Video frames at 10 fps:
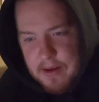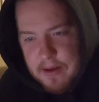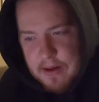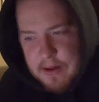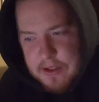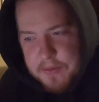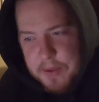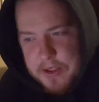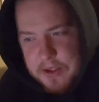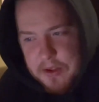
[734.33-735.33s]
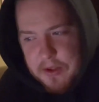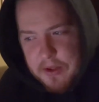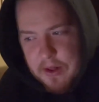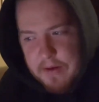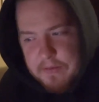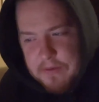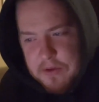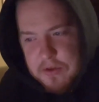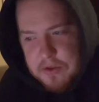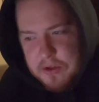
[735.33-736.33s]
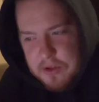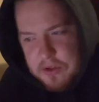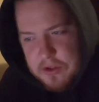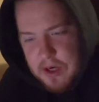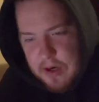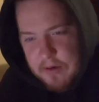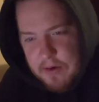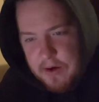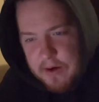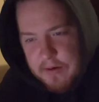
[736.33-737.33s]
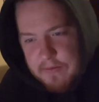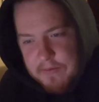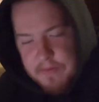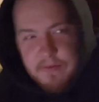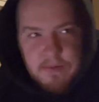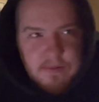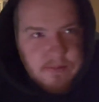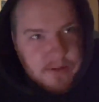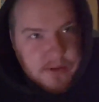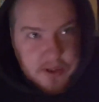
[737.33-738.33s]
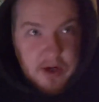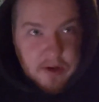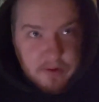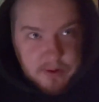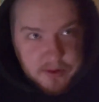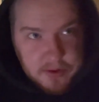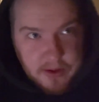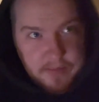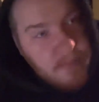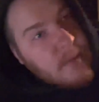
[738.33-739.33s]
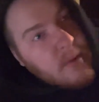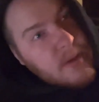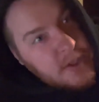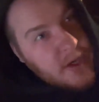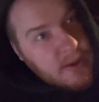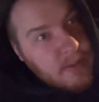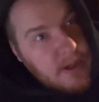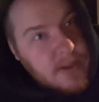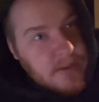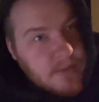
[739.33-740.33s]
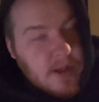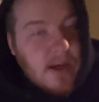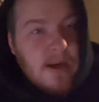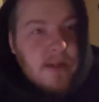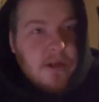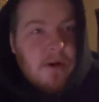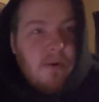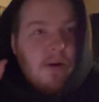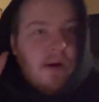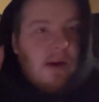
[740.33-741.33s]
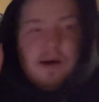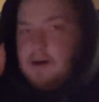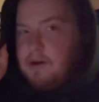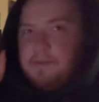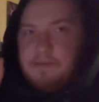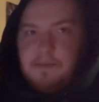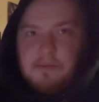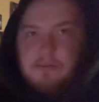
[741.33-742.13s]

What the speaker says: It's basically the life trajectory of the sakura tree or cherry blossoms. So, one